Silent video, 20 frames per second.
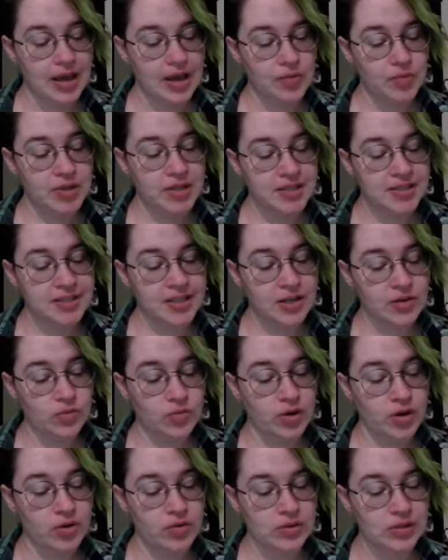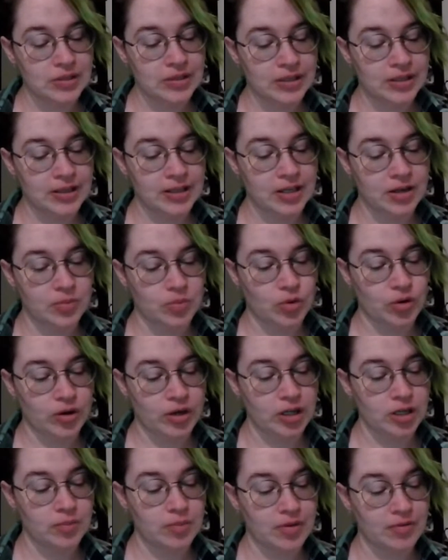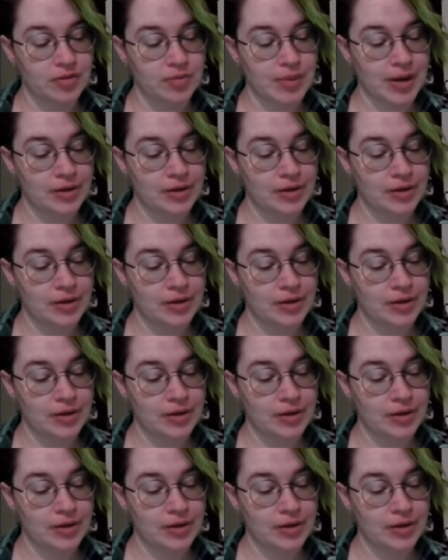And when the sun rose in the clear morning above the